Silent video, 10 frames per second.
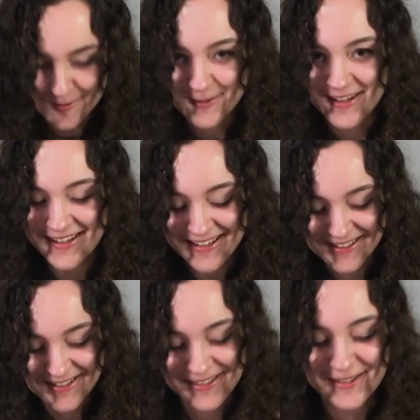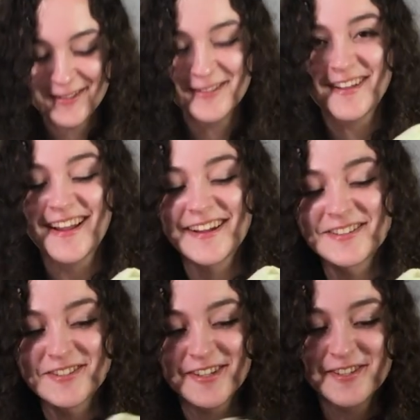Okay, you
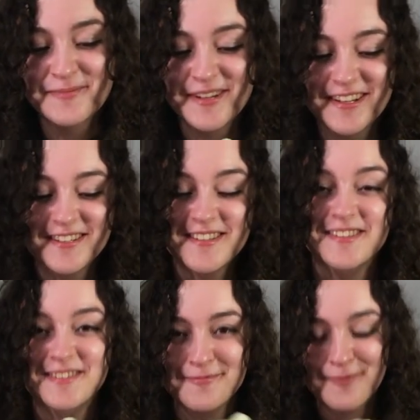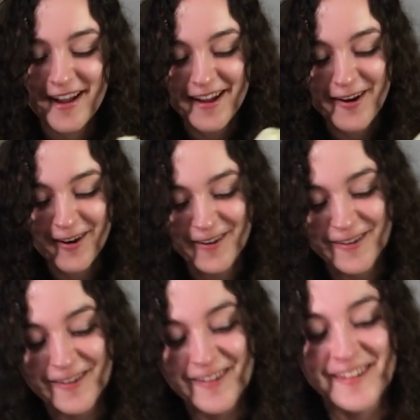can't judge me, because this is way
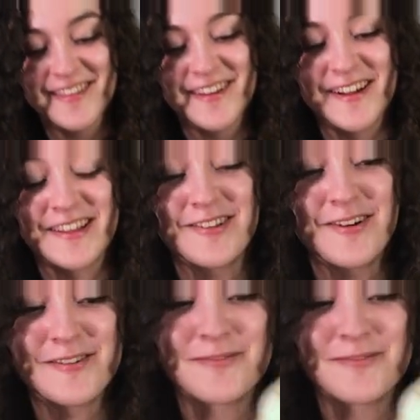harder than I thought